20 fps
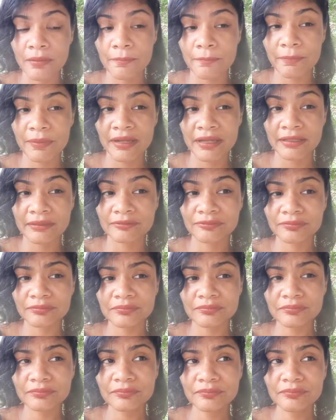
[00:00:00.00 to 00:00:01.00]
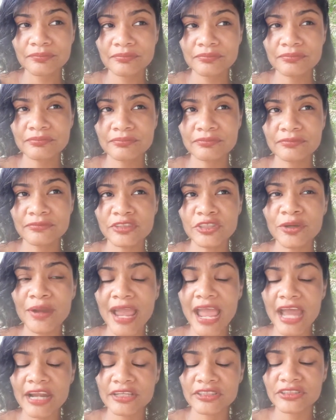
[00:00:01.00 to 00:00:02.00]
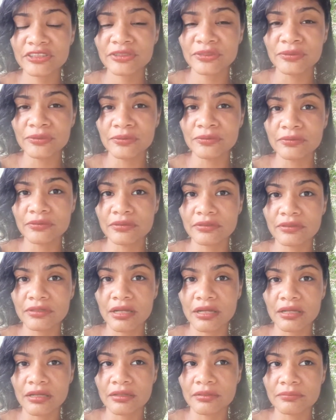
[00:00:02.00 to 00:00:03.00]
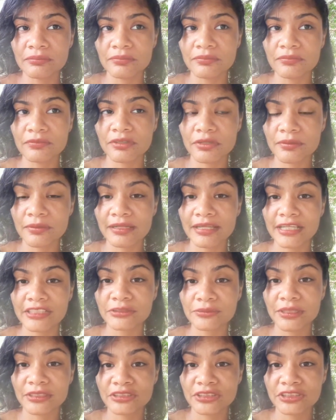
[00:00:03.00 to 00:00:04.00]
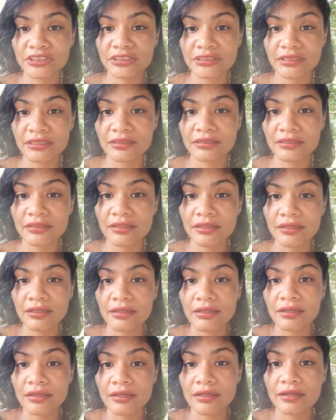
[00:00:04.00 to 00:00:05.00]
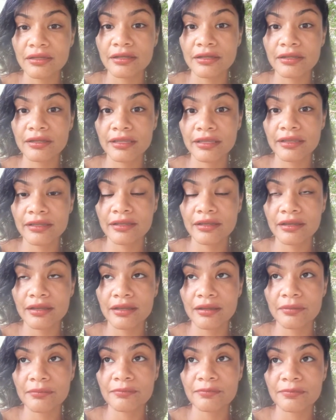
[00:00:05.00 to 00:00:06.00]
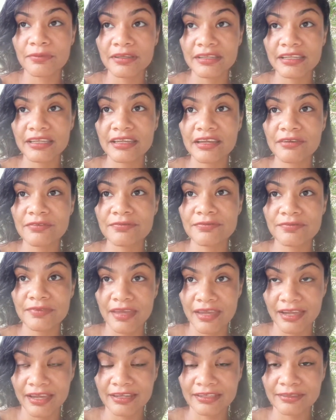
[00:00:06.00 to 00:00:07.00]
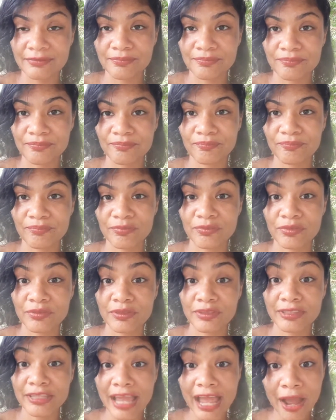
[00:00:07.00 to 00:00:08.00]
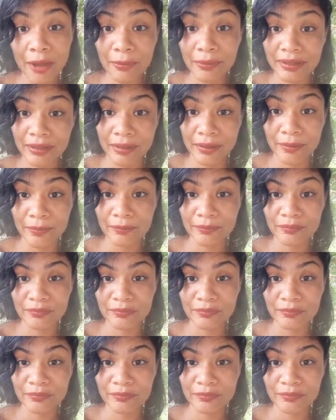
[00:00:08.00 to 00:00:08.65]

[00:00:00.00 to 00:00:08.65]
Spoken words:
But your attitude during that transition could really affect the outcome.